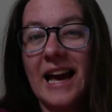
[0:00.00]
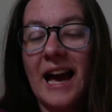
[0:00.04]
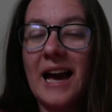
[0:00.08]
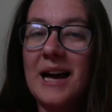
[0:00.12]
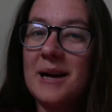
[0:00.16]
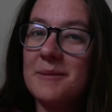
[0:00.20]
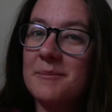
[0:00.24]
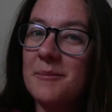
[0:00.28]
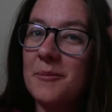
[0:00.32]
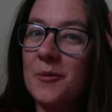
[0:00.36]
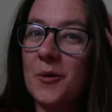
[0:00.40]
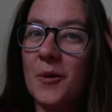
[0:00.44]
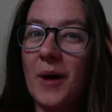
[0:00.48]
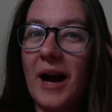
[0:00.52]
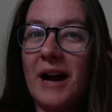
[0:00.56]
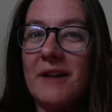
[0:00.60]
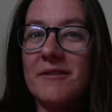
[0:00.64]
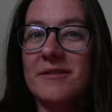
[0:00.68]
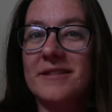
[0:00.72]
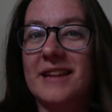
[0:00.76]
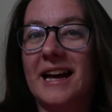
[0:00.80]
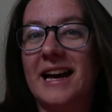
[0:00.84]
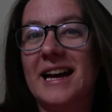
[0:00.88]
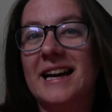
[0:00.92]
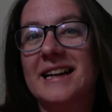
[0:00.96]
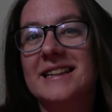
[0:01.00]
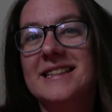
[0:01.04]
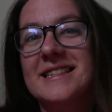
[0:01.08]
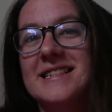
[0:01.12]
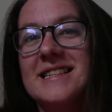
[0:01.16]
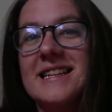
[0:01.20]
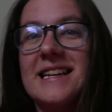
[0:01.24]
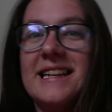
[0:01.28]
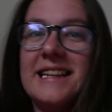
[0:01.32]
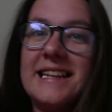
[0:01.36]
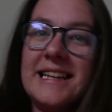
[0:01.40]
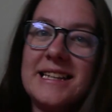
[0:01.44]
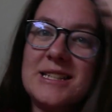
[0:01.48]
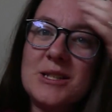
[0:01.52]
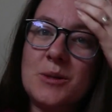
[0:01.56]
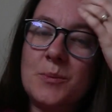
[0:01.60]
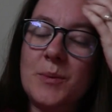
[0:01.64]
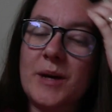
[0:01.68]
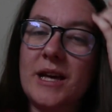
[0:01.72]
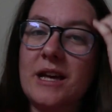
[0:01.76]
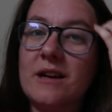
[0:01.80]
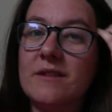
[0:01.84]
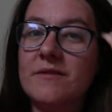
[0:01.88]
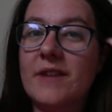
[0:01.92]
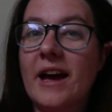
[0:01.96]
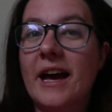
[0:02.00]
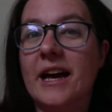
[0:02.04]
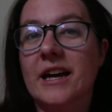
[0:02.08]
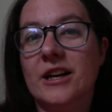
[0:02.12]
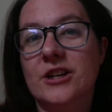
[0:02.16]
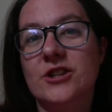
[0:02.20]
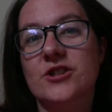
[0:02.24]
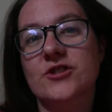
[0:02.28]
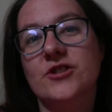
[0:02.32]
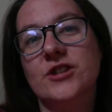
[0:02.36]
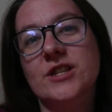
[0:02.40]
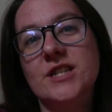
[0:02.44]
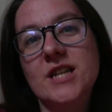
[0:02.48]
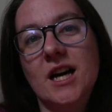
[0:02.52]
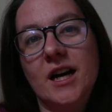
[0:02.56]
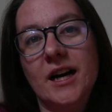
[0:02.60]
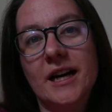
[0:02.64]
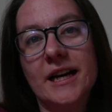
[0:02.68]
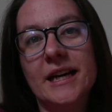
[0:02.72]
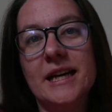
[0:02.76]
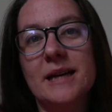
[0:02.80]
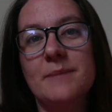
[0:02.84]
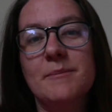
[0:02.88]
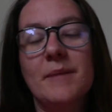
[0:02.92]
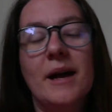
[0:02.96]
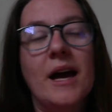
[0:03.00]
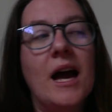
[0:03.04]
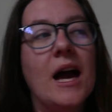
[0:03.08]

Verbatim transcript: um, will have that little bit of extra time.